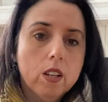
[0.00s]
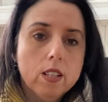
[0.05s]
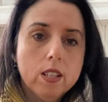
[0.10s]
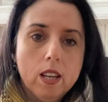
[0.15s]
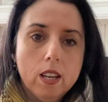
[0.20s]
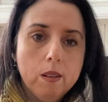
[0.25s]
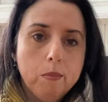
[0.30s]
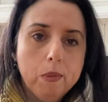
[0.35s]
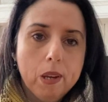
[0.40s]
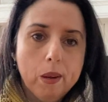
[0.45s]

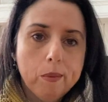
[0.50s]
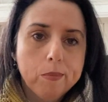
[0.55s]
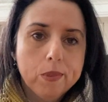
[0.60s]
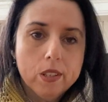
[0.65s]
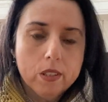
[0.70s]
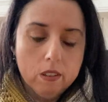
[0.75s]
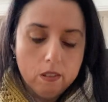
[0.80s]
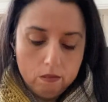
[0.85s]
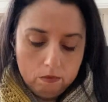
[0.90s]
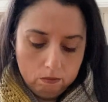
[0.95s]
take me up
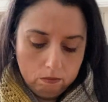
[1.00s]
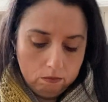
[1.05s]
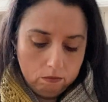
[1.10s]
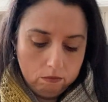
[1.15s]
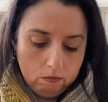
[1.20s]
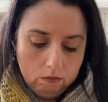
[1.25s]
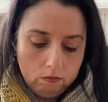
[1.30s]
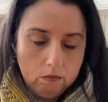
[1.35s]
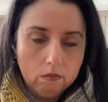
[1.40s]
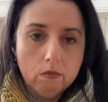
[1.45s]
to
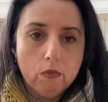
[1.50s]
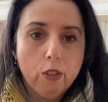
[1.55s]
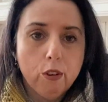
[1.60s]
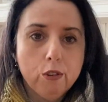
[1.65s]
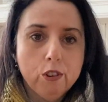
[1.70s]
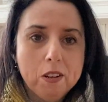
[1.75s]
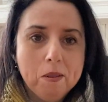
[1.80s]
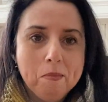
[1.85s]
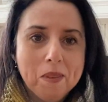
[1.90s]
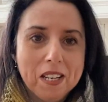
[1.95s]

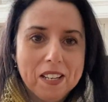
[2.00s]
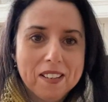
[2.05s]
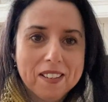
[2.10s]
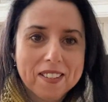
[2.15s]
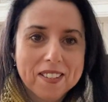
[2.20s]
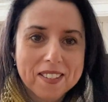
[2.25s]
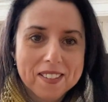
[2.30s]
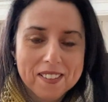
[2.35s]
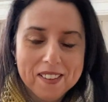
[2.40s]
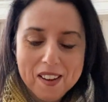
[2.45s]
30
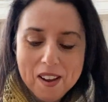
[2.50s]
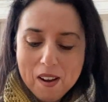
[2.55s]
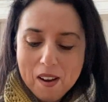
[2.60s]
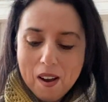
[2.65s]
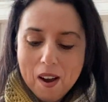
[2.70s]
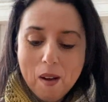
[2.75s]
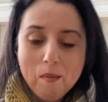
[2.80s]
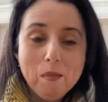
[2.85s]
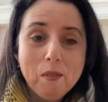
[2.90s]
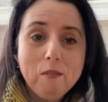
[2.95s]
minutes.
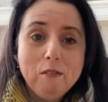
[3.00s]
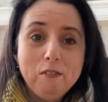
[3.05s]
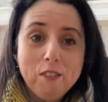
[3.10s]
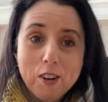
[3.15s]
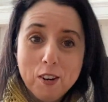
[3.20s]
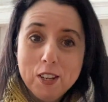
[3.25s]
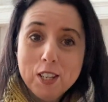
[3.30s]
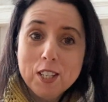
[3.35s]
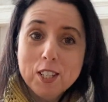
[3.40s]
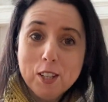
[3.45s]
I'm a
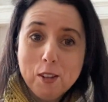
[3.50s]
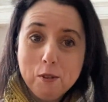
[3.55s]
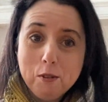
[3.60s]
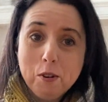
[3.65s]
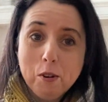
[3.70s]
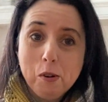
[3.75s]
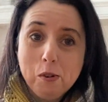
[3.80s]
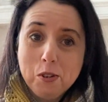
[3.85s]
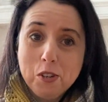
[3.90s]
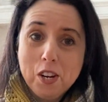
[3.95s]
very slow
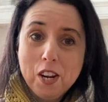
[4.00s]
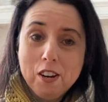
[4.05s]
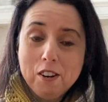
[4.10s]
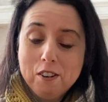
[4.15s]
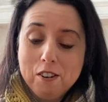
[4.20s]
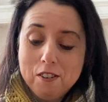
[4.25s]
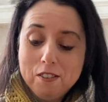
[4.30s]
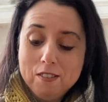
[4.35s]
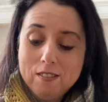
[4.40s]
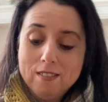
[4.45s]
crocheter.